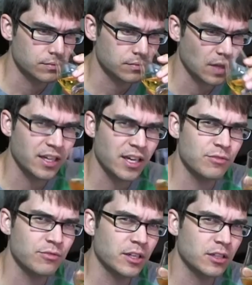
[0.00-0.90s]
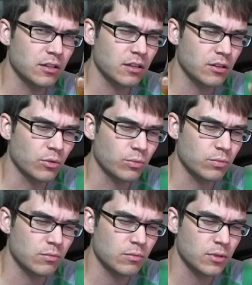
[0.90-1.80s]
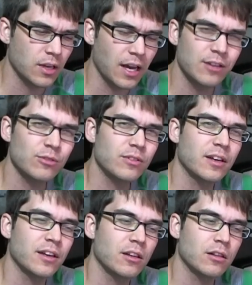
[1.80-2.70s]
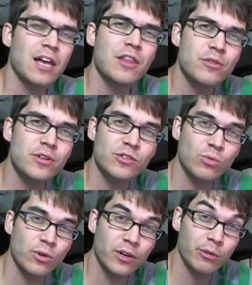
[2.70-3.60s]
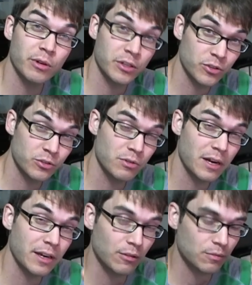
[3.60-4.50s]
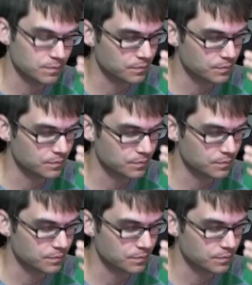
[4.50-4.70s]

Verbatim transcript: I can't find the I don't, leather is the word I would use right now,